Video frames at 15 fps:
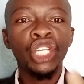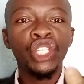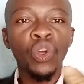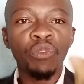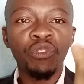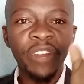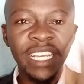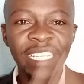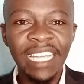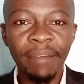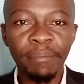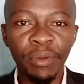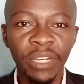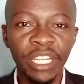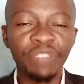So for
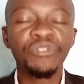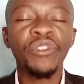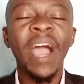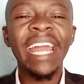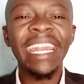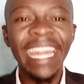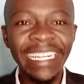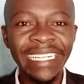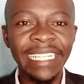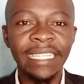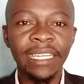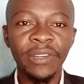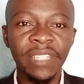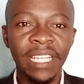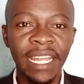example, if you earn
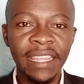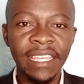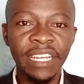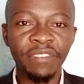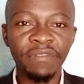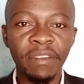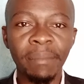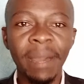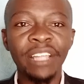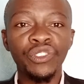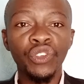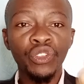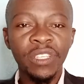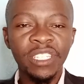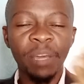90,000 at the end of the
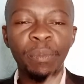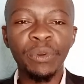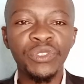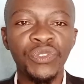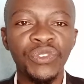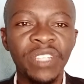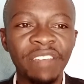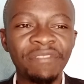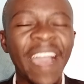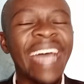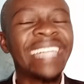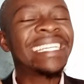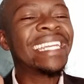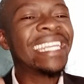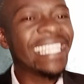month, so you're supposed to save
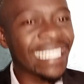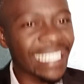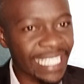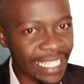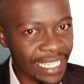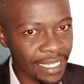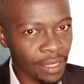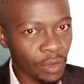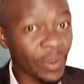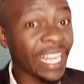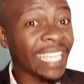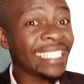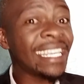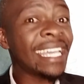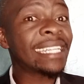at least,
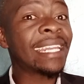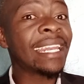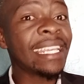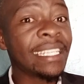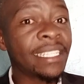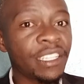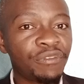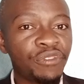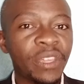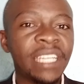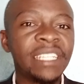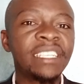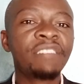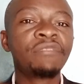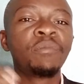when I say at least, if you
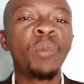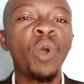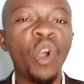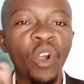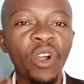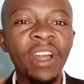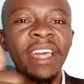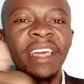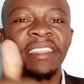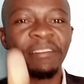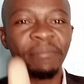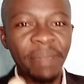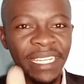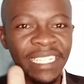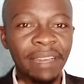can save more,
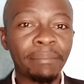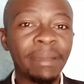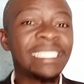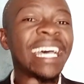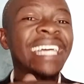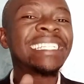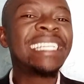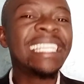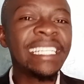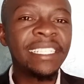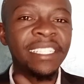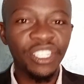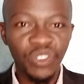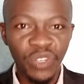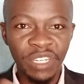the better, but at
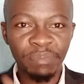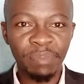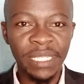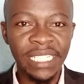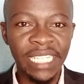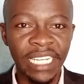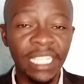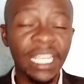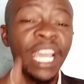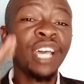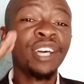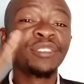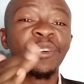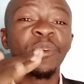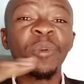least 20%.
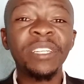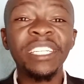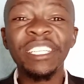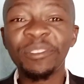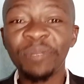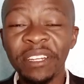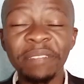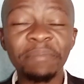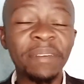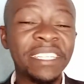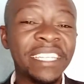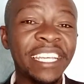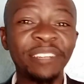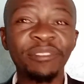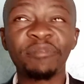So what is
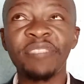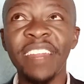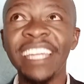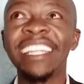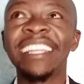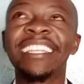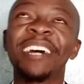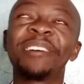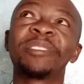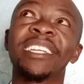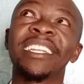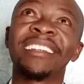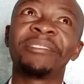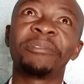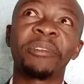20% of
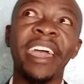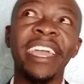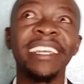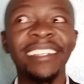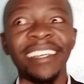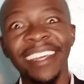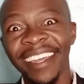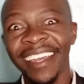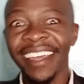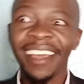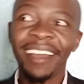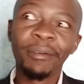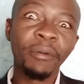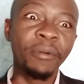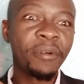90,000, right?
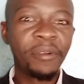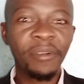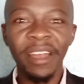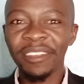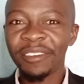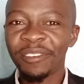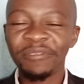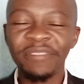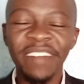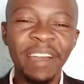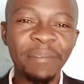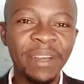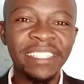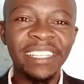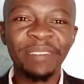Ooh, a lot of
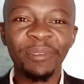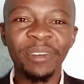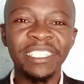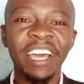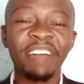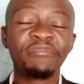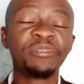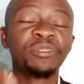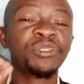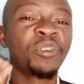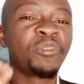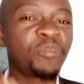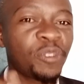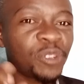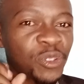numbers and what have you.
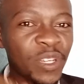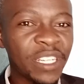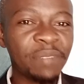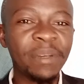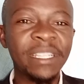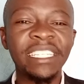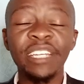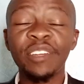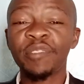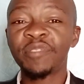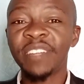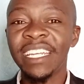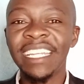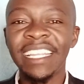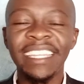So for 20%
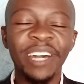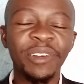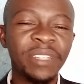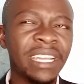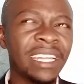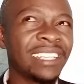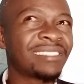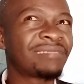of 90,000